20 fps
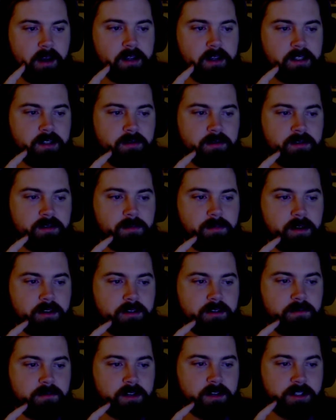She was
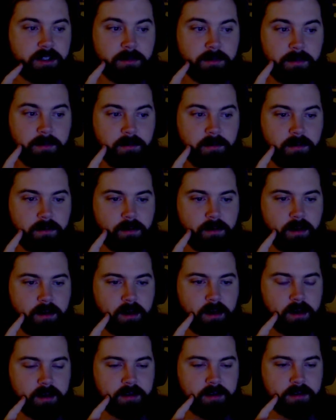watching me with worried
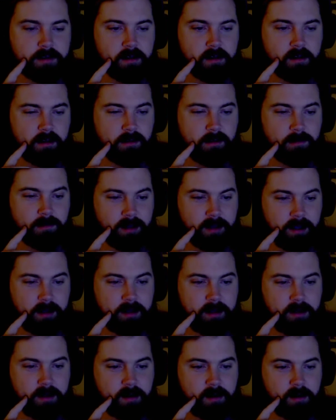eyes. Are you
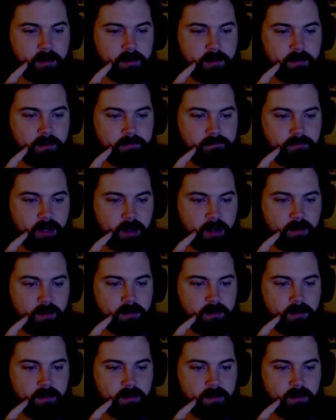related to her? No.